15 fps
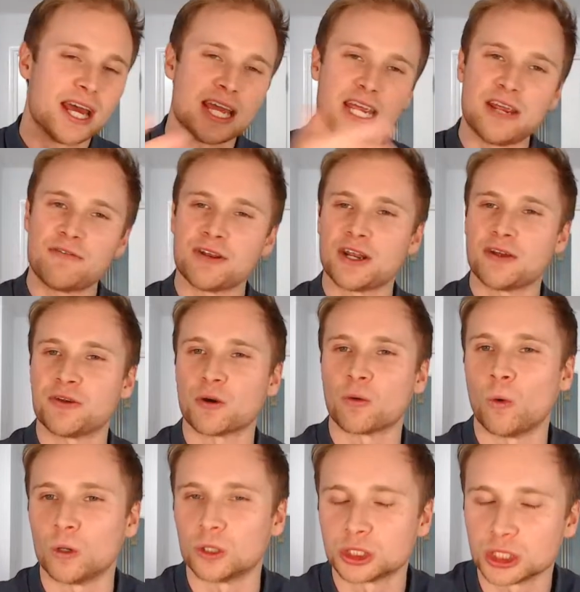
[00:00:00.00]
Even if you're
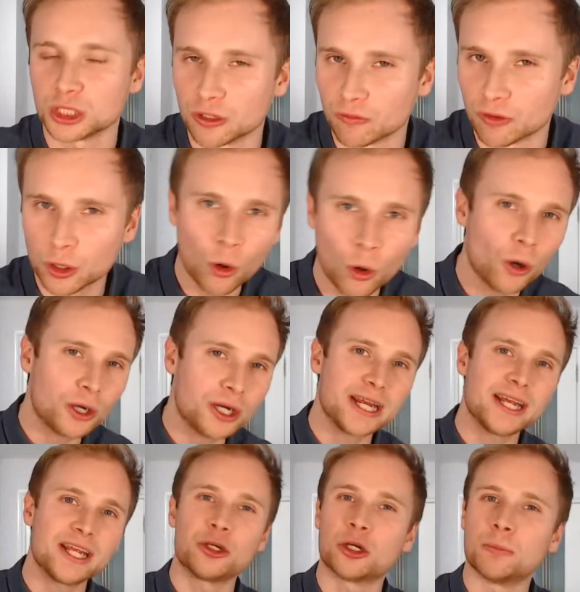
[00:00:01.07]
watching the
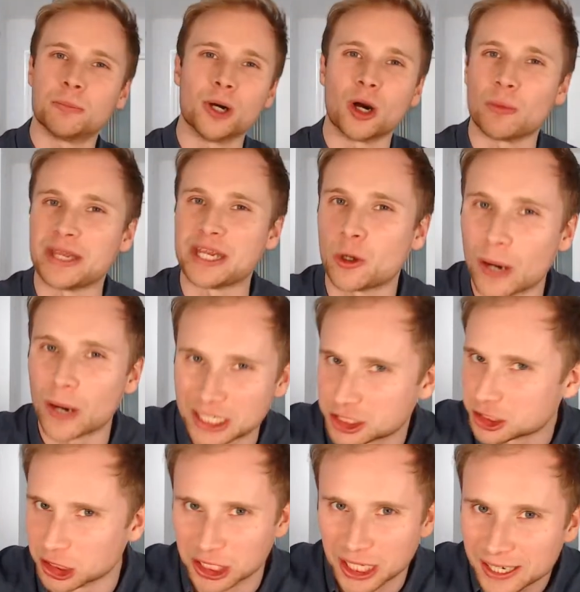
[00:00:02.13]
recording, you can put a wee
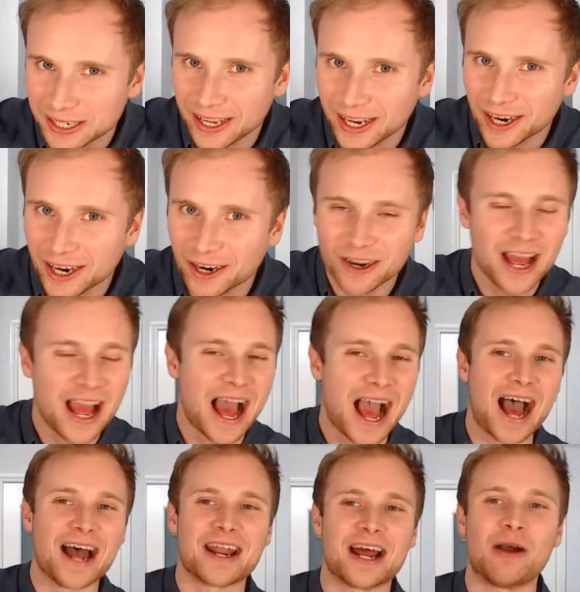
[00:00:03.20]
question in there
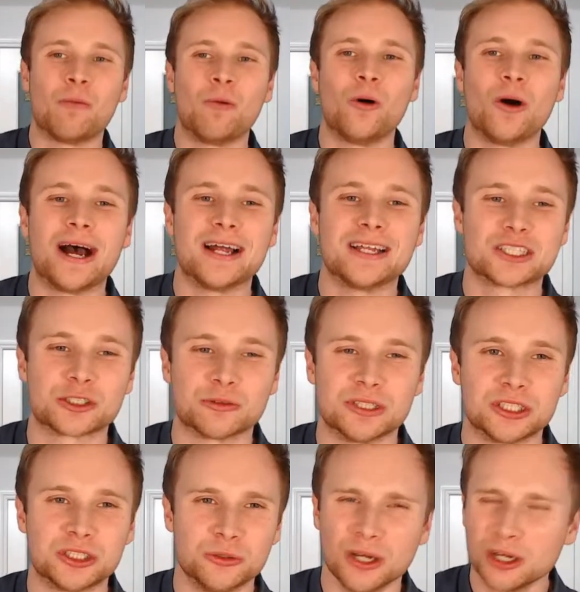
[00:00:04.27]
and I will answer it too.